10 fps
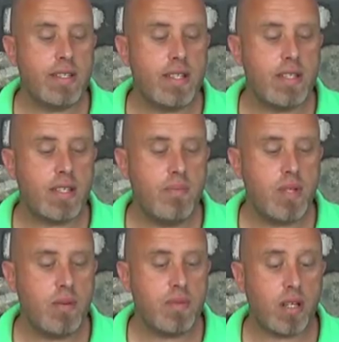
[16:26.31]
is that
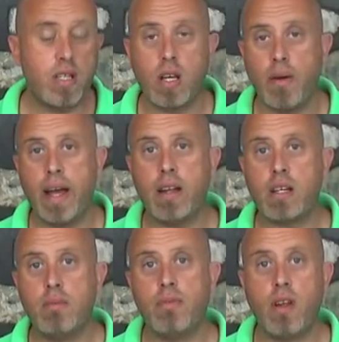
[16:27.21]
sometimes I can go out and I
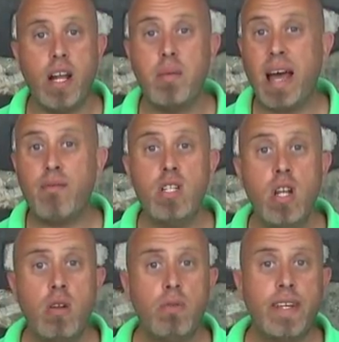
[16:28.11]
can fly and I have
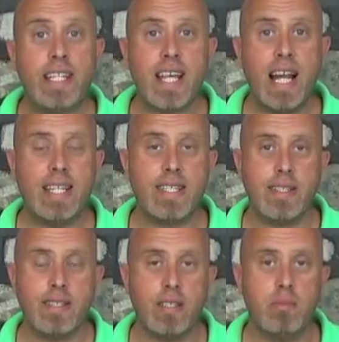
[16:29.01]
no
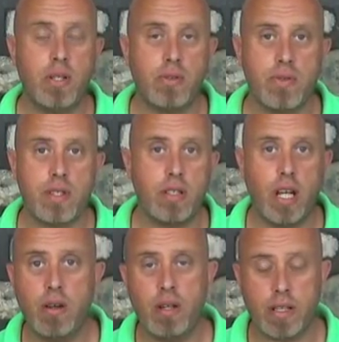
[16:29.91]
fatalities in the models, you
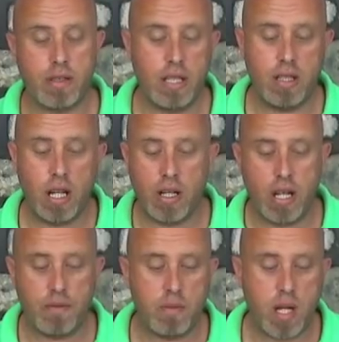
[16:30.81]
know, like none
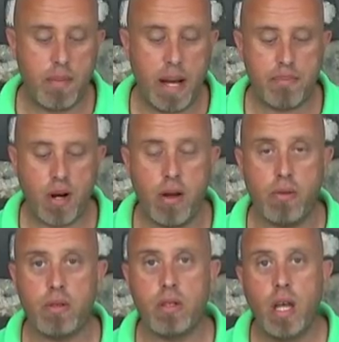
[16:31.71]
of them come back broke.